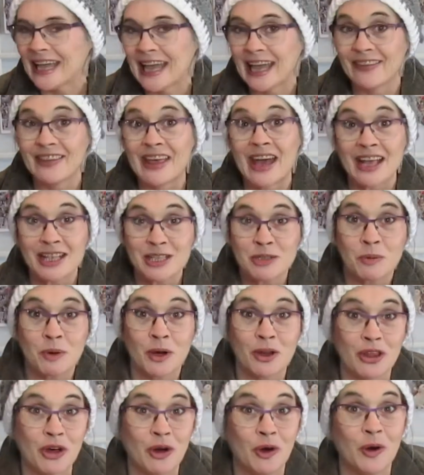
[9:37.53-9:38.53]
and that's
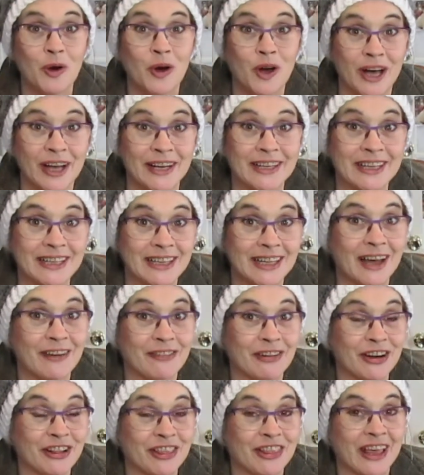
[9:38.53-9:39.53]
where the whole honey
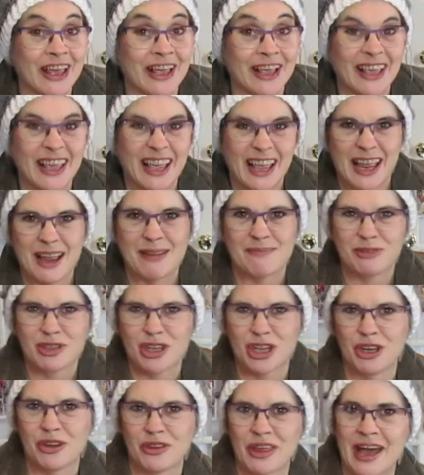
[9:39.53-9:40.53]
lover thing came
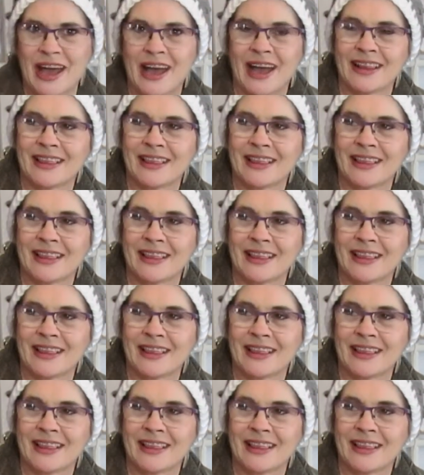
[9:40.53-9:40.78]
to that